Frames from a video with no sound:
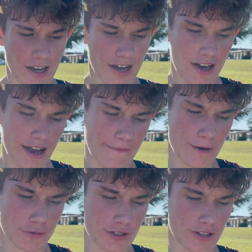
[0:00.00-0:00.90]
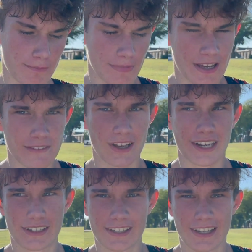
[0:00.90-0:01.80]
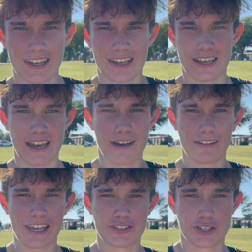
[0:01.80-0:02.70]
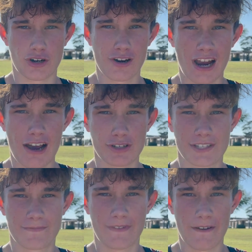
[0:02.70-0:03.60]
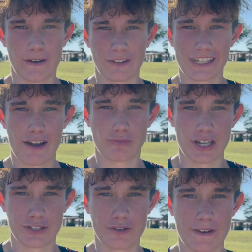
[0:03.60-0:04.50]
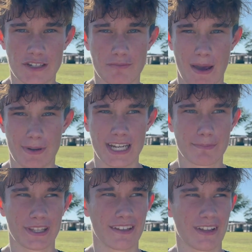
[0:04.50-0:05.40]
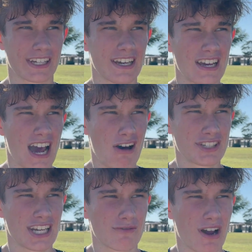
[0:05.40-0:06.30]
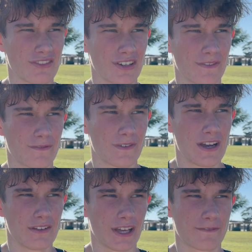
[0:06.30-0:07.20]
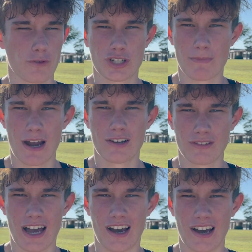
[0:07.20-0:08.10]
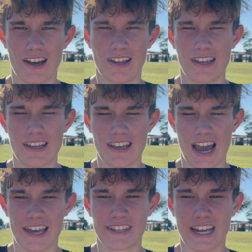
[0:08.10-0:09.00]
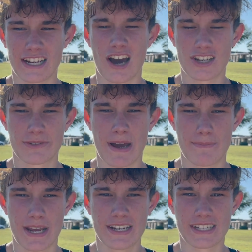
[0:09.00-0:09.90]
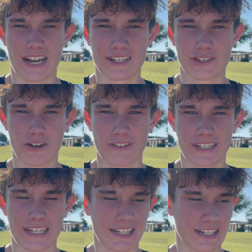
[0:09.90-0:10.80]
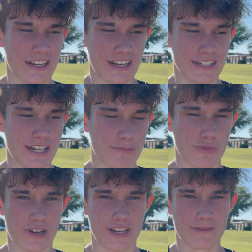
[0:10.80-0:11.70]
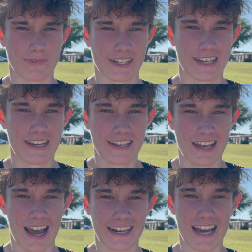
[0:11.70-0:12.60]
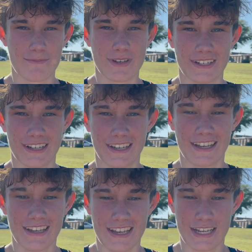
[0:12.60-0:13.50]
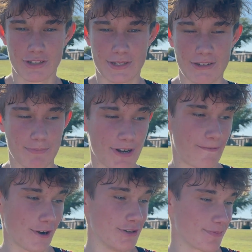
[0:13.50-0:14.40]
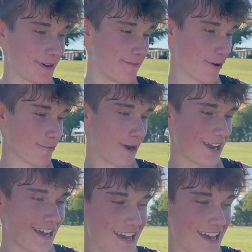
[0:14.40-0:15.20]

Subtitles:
I felt good. Like, at the start, I felt like I went too fast for my pace. But then, like, I would say around the, like, first mile, I think I got into my pace and I started, like, getting near more him. Like, I got in it. He was pretty far away.